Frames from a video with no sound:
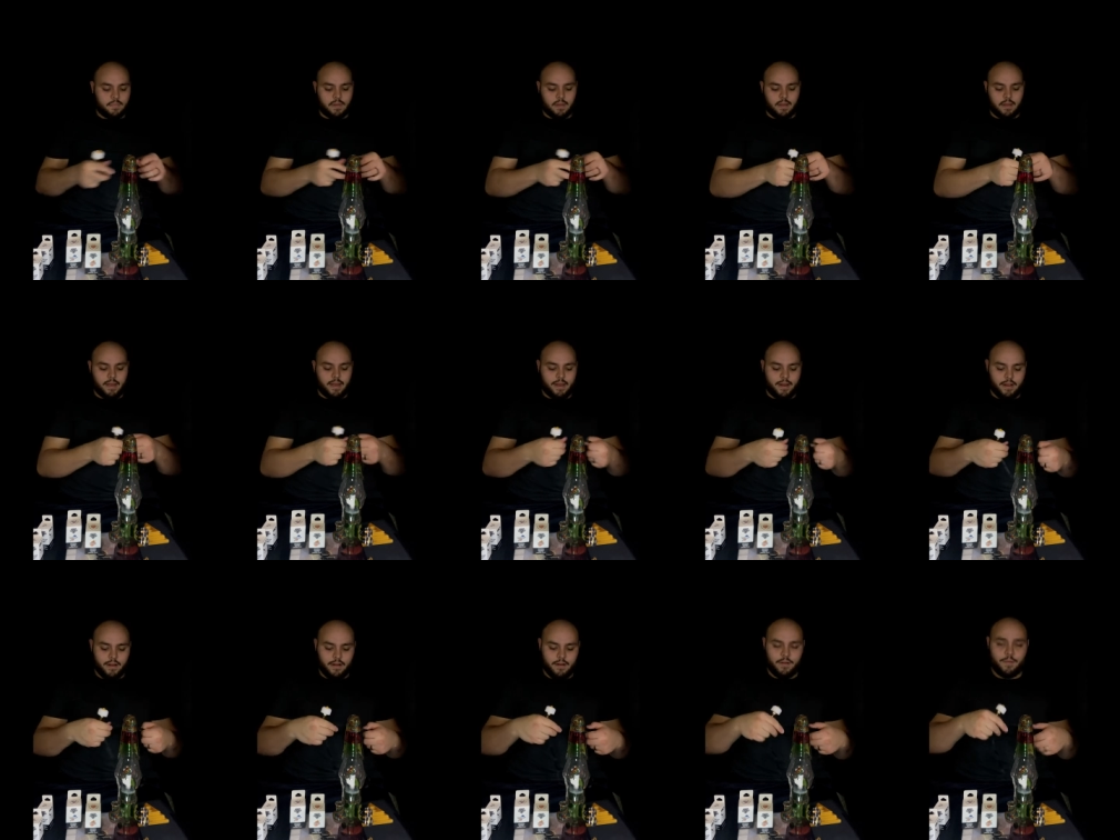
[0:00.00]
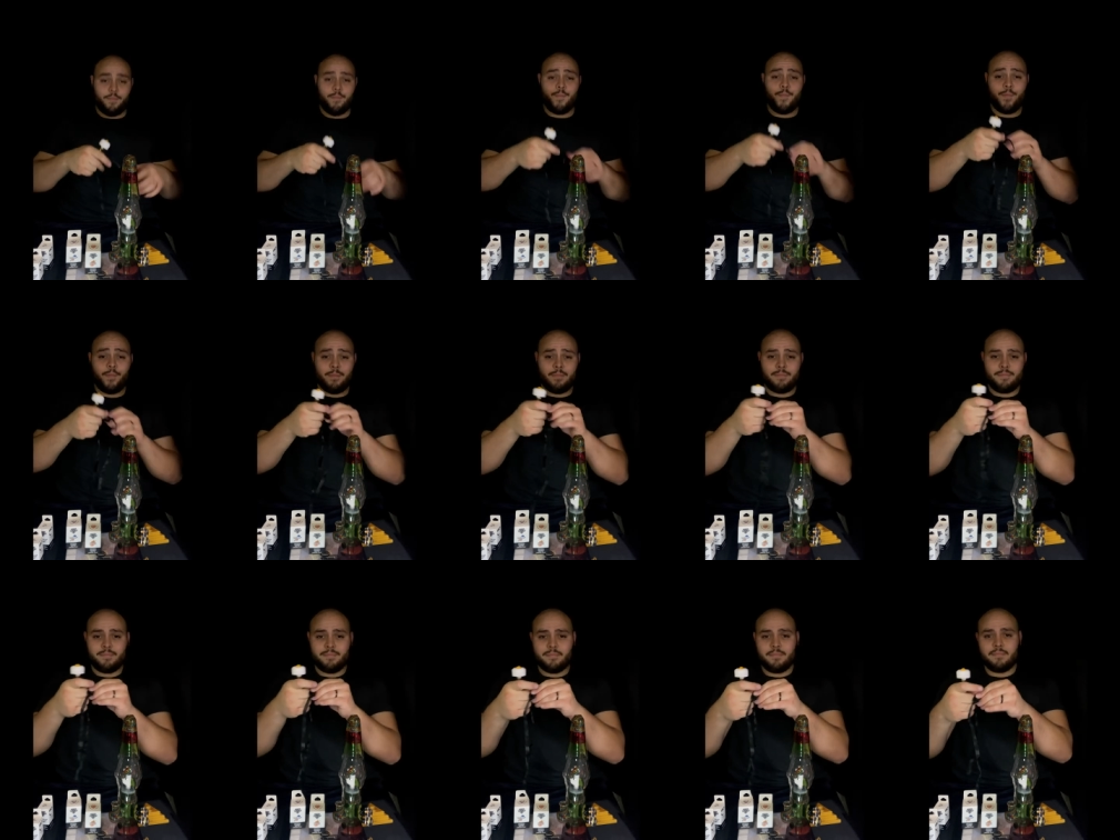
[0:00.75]
Lanyard.
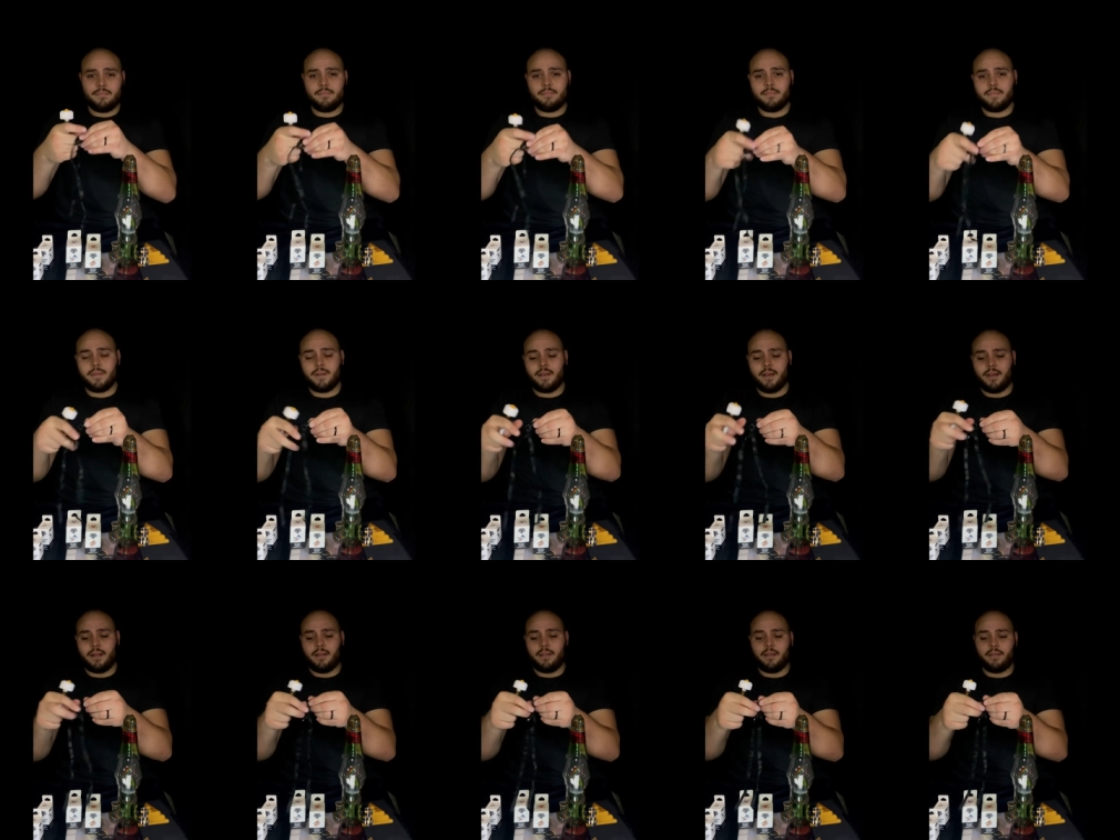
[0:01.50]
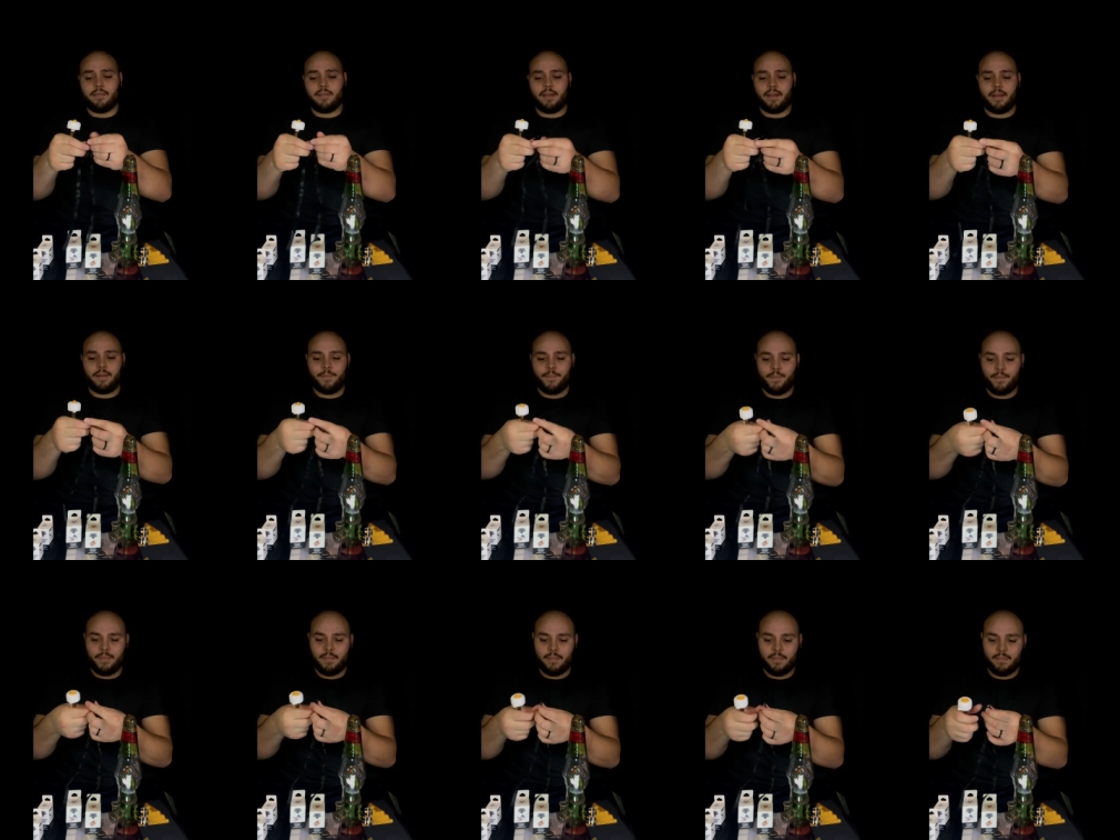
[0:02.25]
Gotta love that.
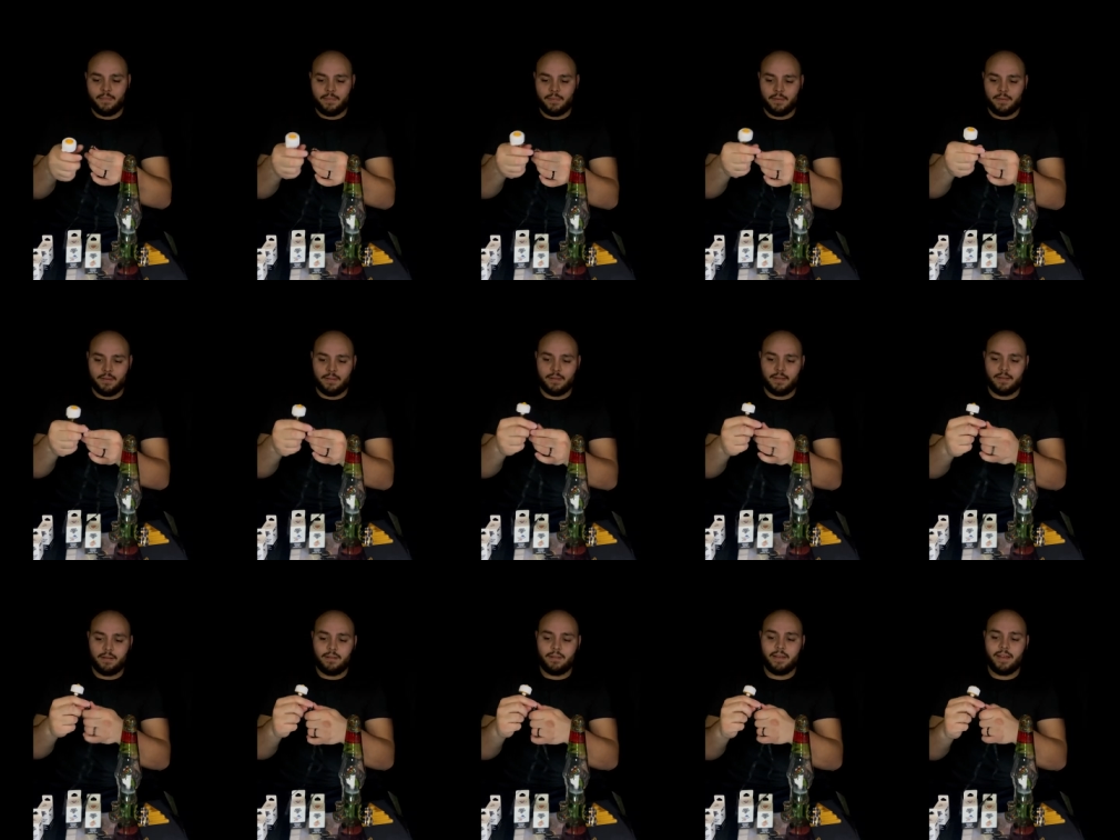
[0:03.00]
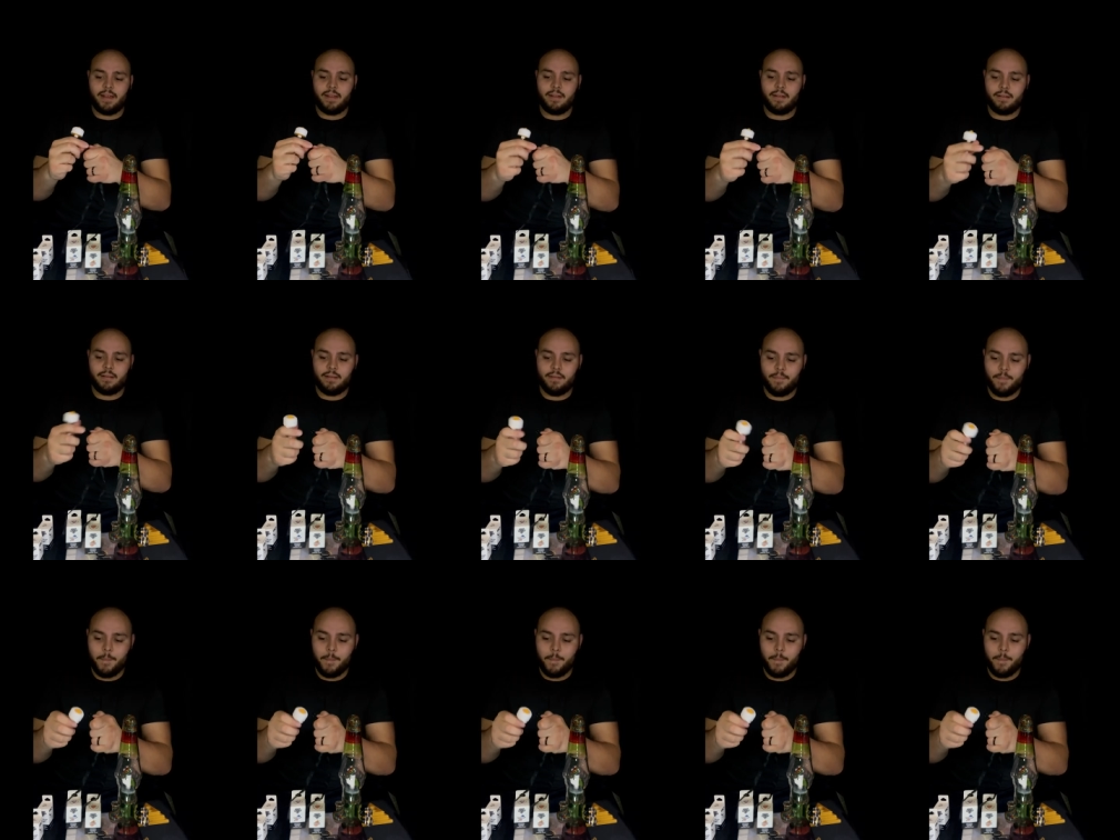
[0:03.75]
Good little lanyard.